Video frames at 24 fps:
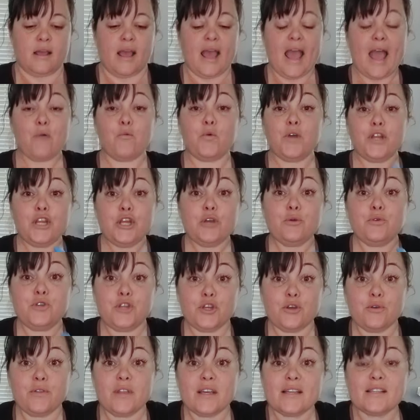And when you
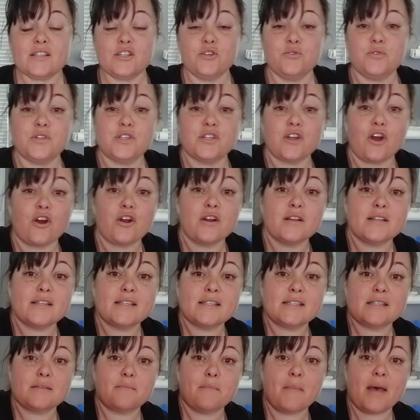do this, you start
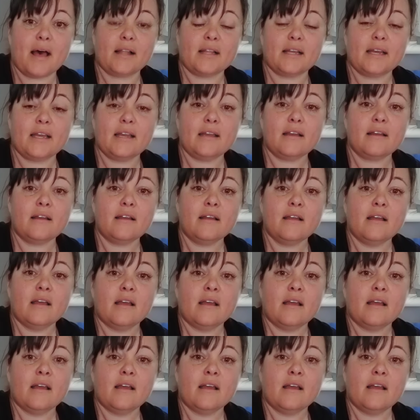smelling.